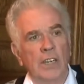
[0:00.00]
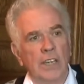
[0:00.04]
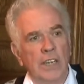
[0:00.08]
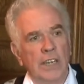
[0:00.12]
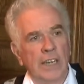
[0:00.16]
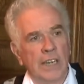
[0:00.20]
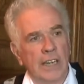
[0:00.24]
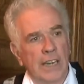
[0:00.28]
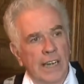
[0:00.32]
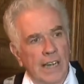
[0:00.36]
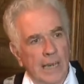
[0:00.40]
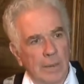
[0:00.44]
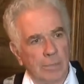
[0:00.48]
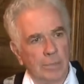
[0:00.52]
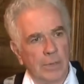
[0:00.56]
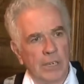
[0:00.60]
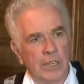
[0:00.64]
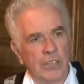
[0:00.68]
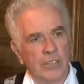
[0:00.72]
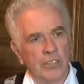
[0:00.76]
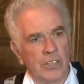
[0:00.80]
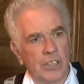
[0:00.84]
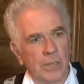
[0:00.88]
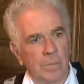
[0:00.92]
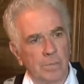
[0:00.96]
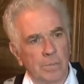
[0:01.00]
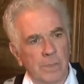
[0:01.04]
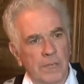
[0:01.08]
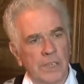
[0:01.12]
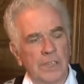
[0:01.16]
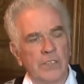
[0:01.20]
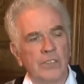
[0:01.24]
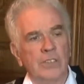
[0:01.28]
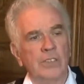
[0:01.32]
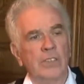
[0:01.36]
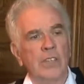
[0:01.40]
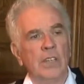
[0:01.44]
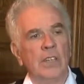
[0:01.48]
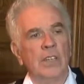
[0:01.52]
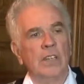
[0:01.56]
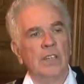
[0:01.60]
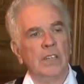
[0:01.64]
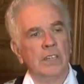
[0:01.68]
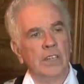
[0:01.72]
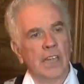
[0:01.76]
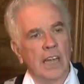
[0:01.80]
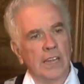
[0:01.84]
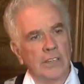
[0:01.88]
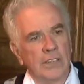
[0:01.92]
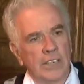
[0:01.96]
in happiness and peace
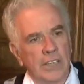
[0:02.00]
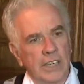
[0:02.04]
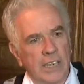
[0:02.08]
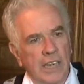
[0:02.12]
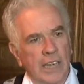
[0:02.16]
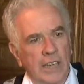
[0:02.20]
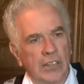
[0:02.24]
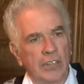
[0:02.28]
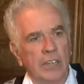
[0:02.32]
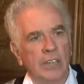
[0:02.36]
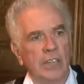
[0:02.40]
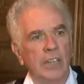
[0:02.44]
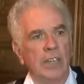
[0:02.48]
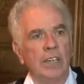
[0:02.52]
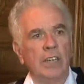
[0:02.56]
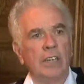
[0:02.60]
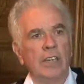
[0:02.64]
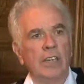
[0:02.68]
and together